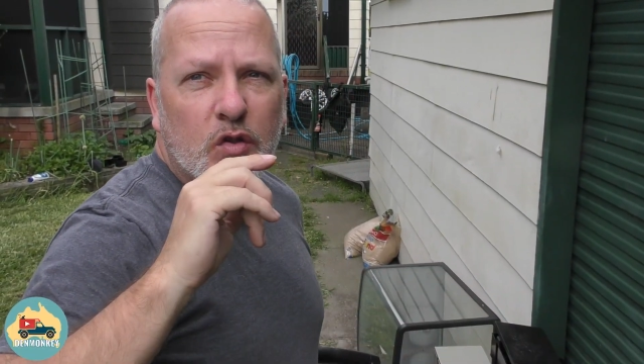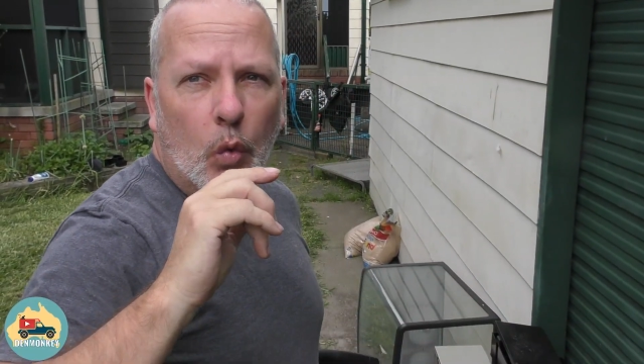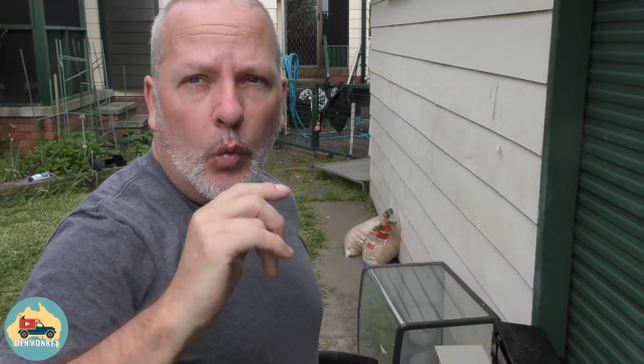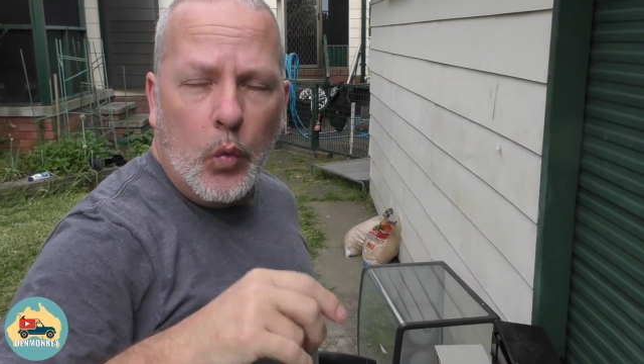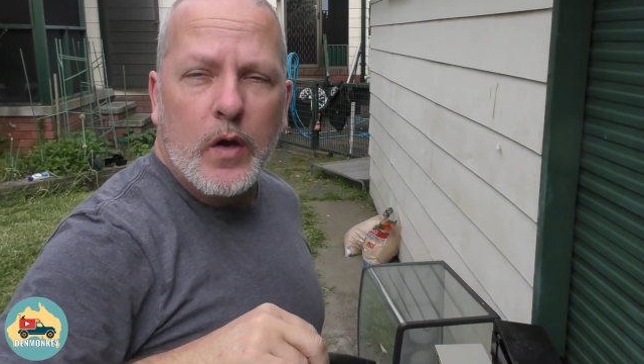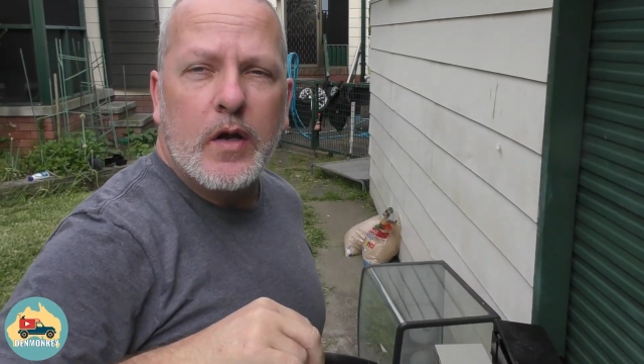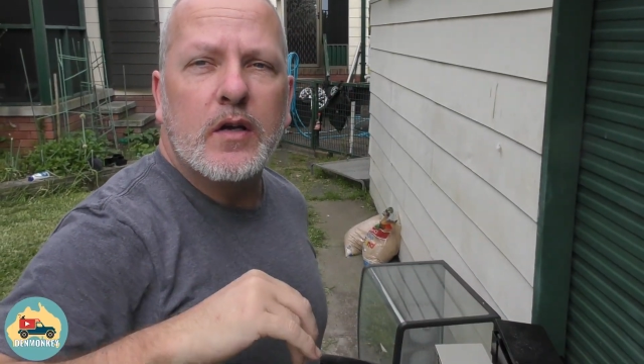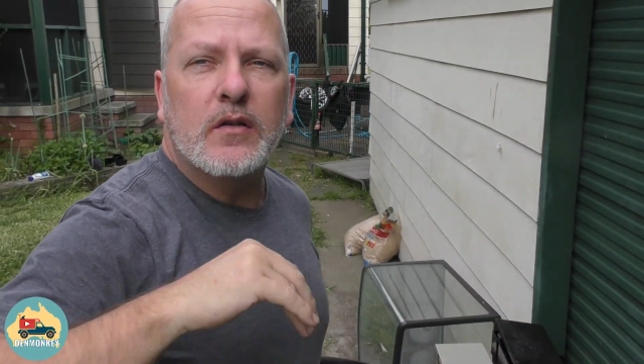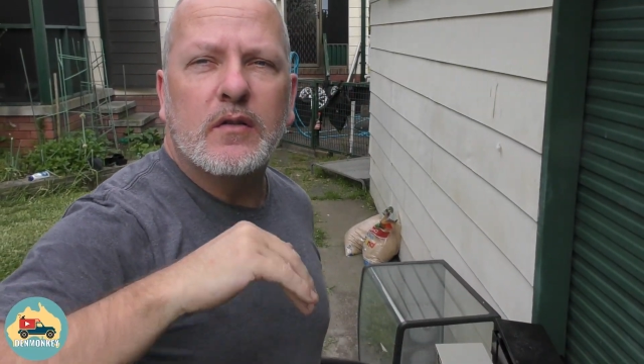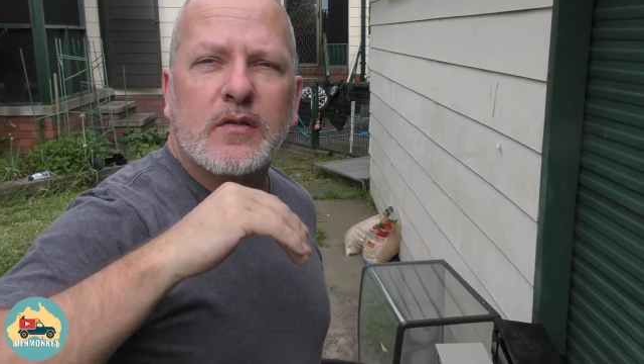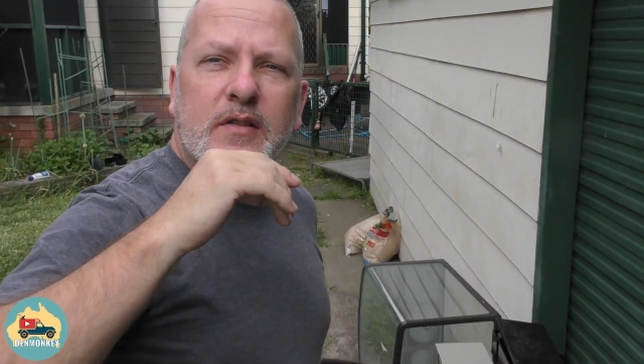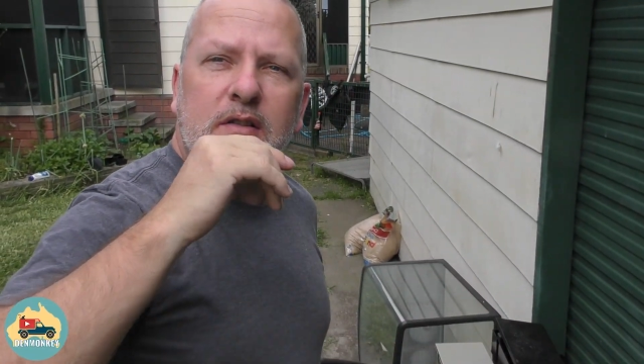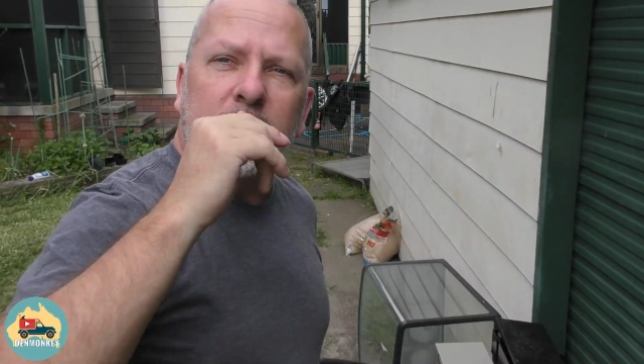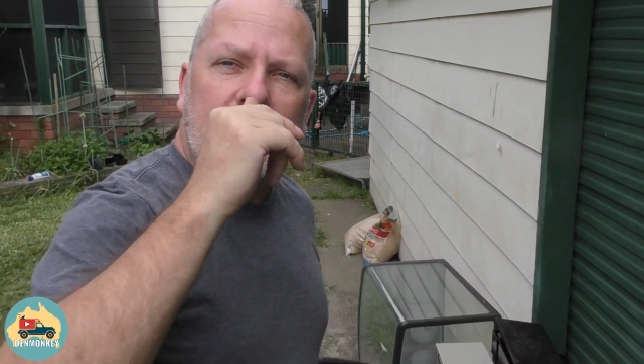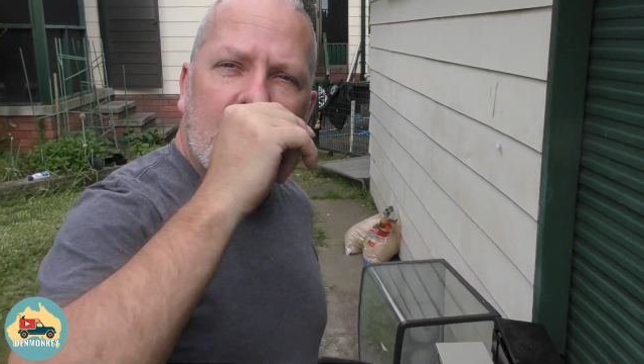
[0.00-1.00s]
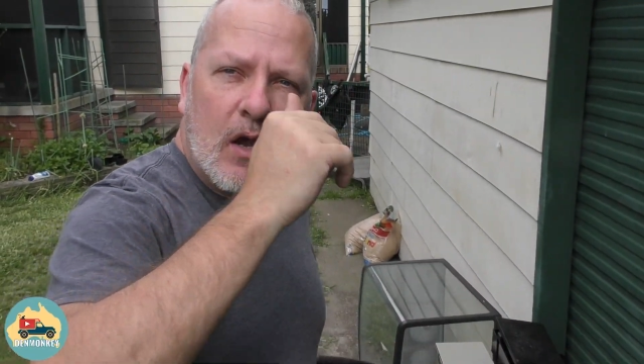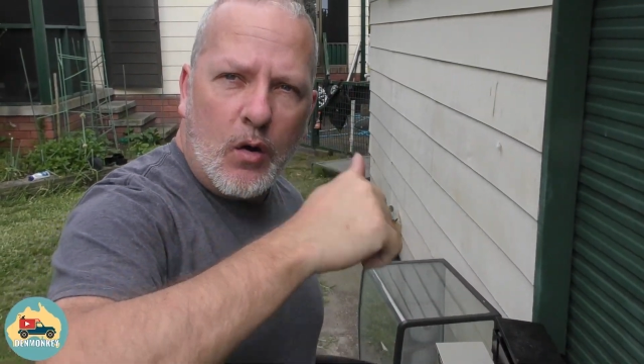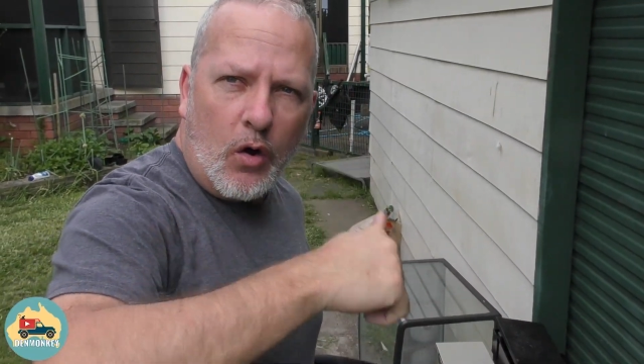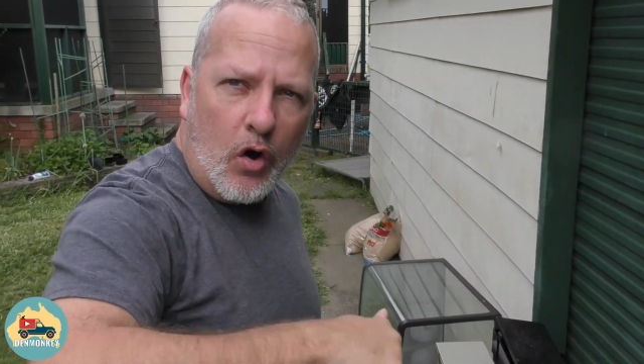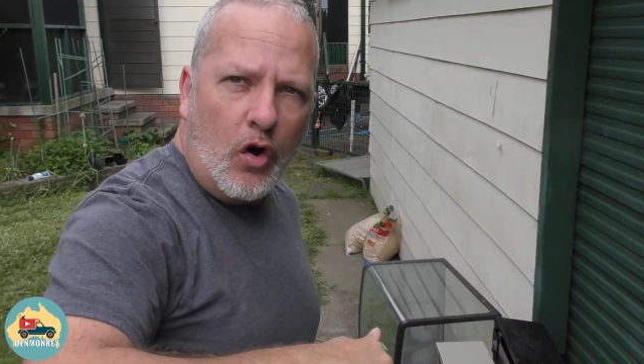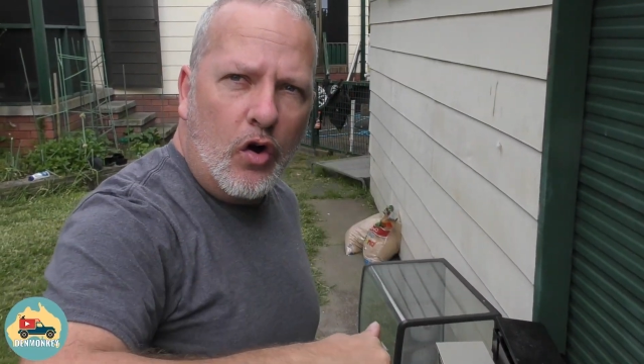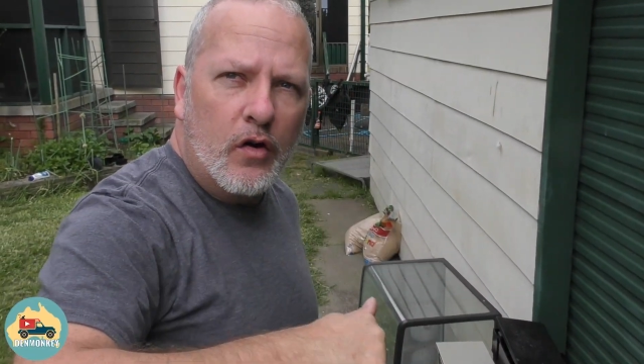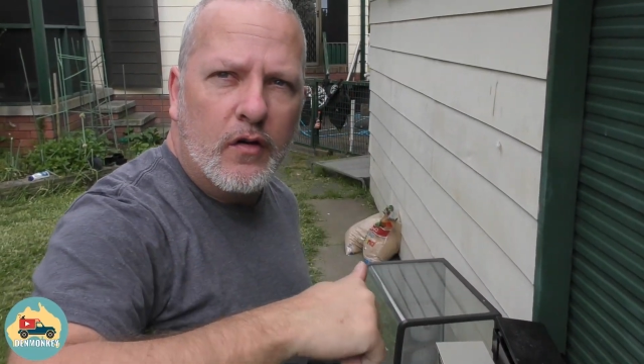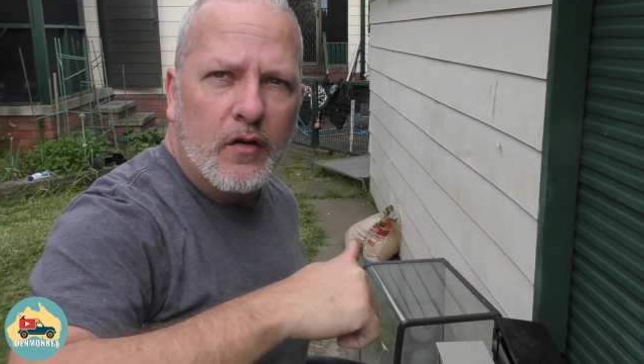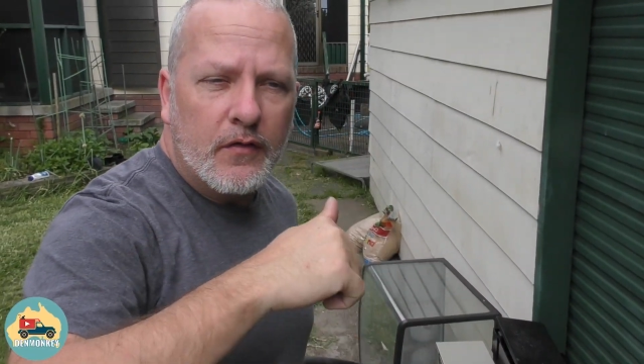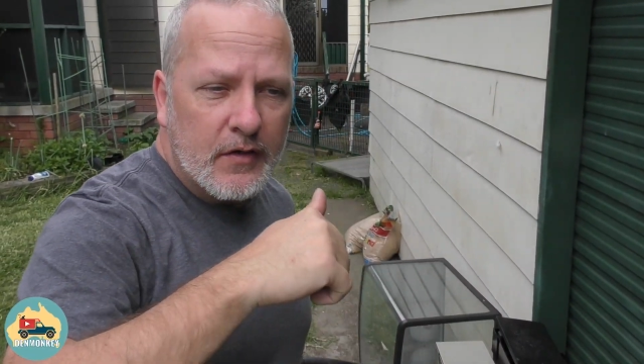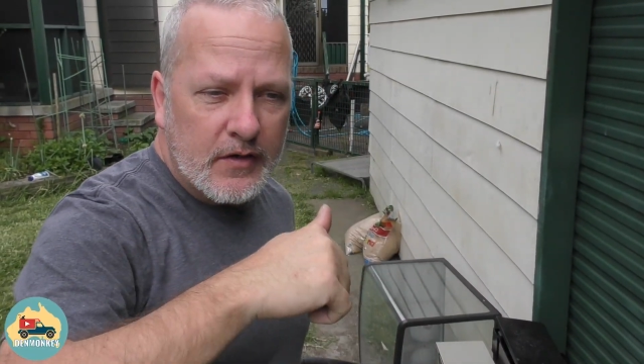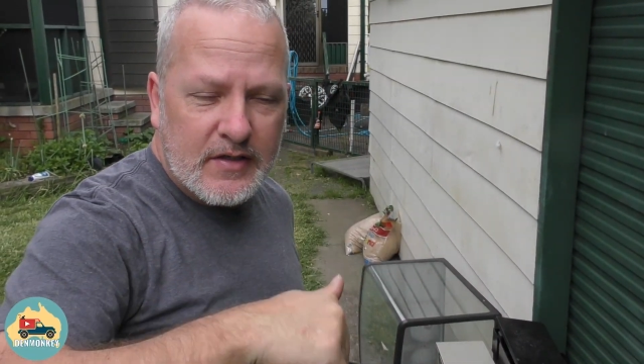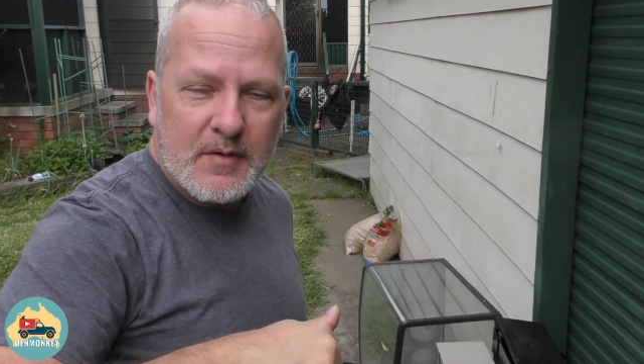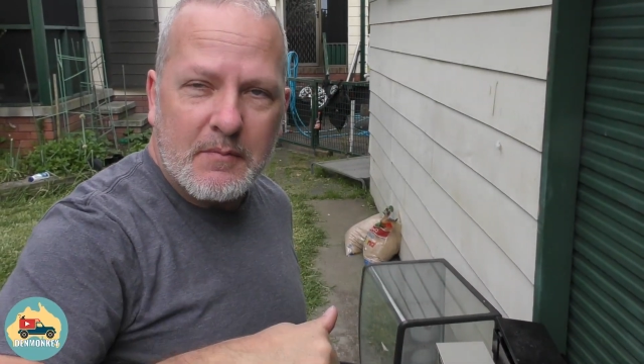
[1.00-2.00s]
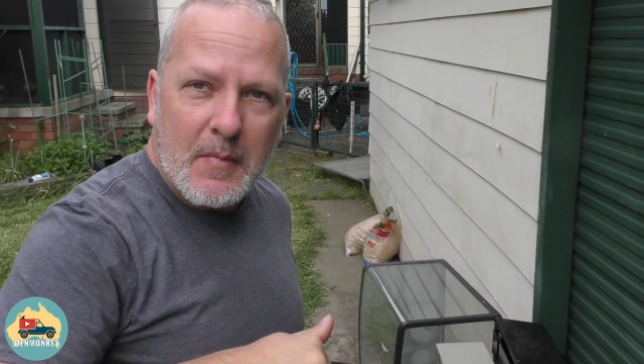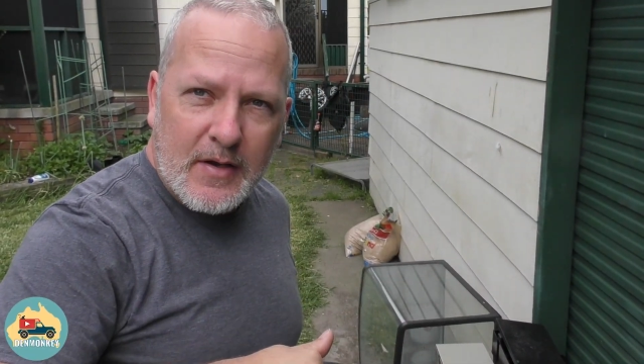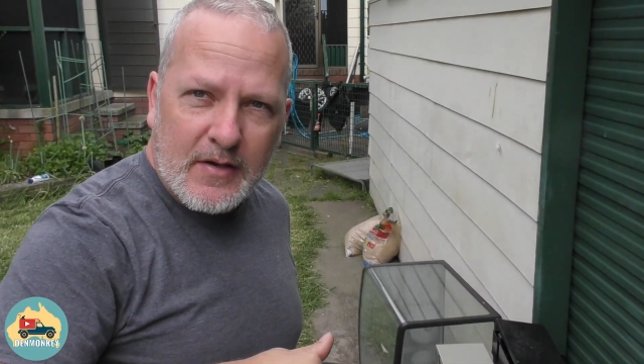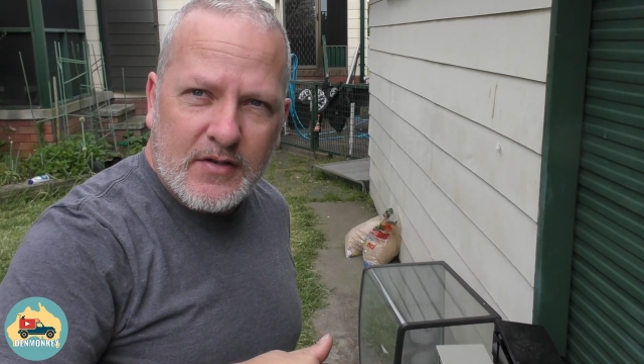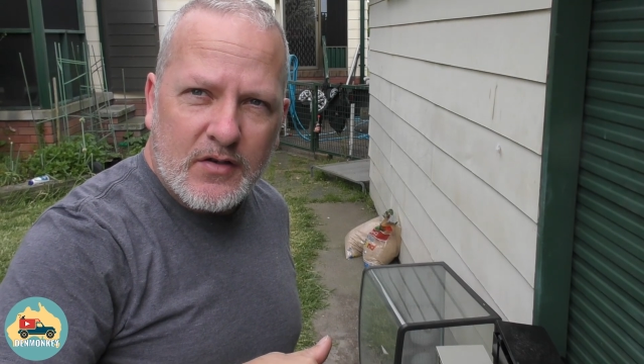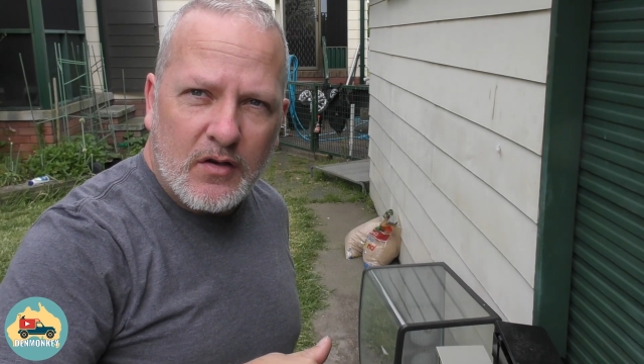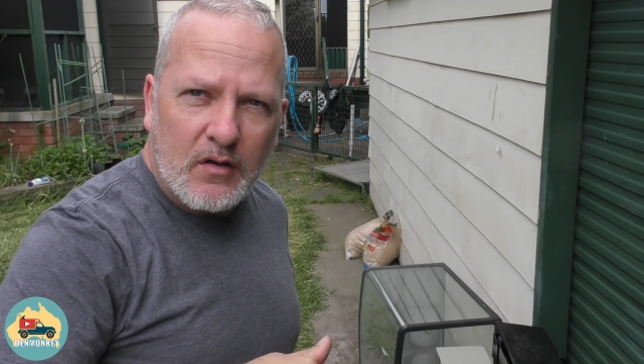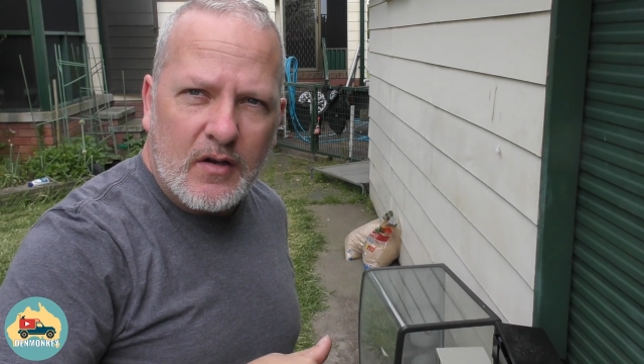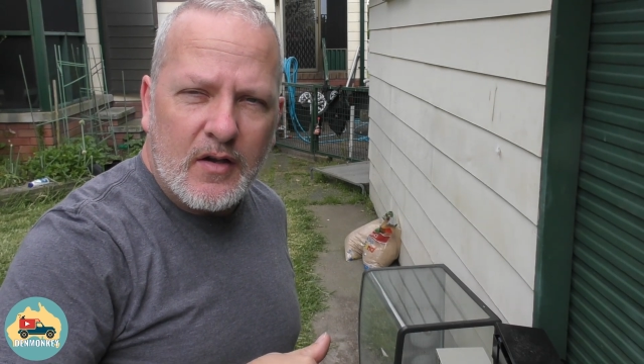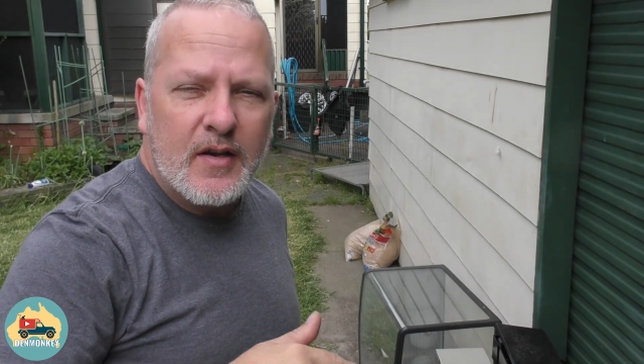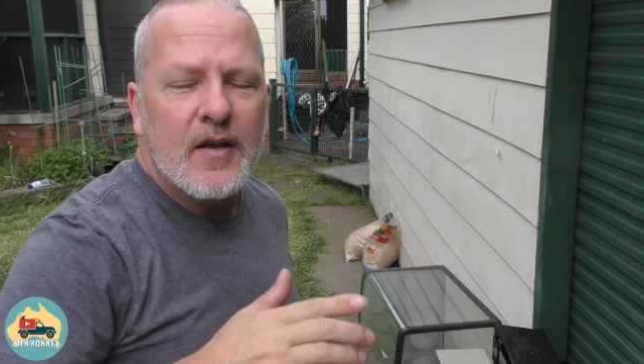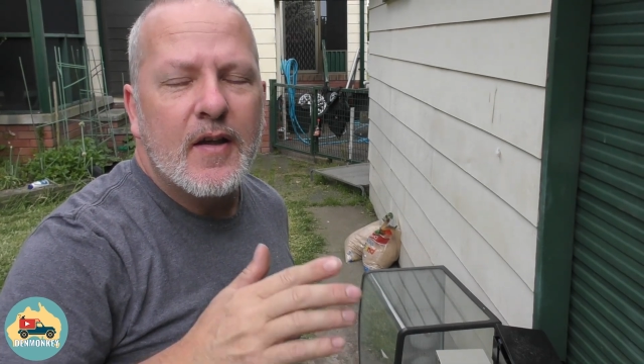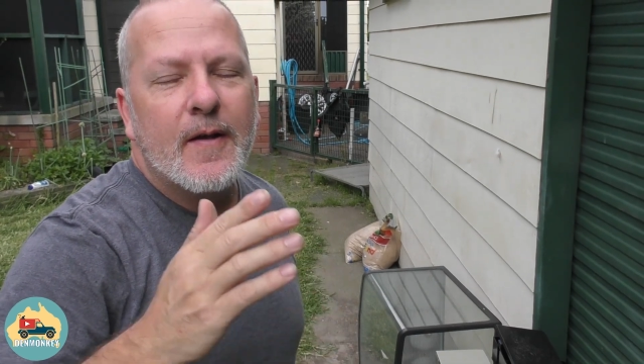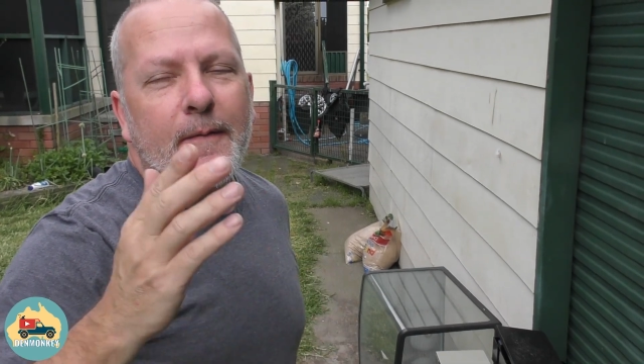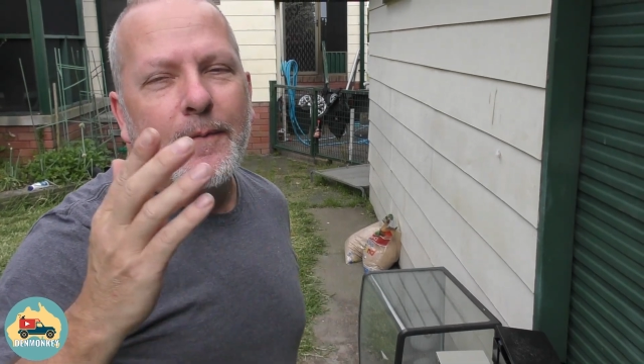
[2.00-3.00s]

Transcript: the wheels go on the cement side